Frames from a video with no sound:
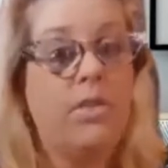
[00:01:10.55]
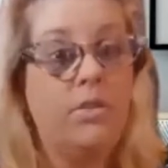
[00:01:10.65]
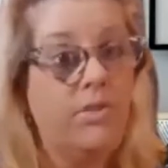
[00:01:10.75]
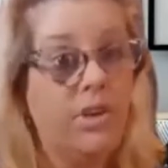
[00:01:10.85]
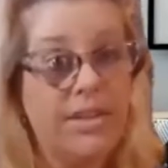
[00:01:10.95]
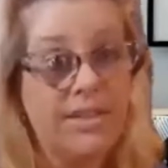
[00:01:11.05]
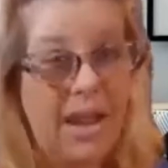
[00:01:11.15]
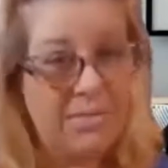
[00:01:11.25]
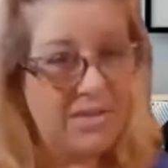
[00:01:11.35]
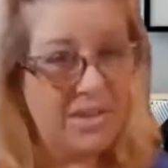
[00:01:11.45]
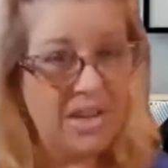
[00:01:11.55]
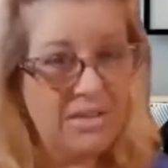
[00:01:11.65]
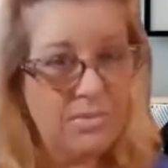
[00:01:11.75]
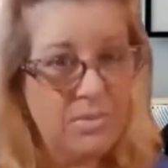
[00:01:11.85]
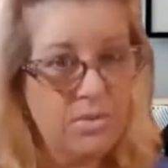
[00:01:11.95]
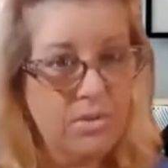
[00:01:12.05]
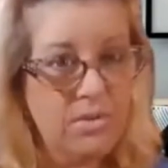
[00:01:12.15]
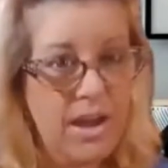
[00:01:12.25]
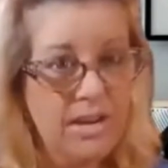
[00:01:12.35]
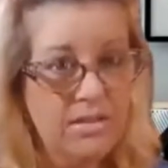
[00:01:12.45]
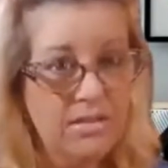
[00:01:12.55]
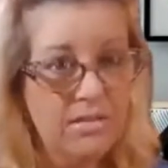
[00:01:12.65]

various types of deductibles, correct?